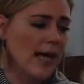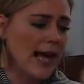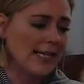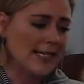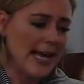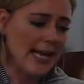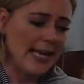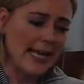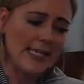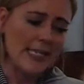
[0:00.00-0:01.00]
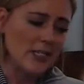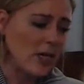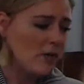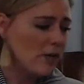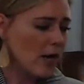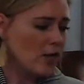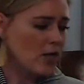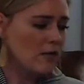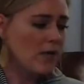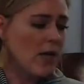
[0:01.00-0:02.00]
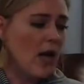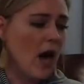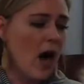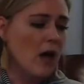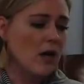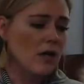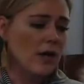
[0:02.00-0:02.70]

And take it easy, don't rush him. I'll go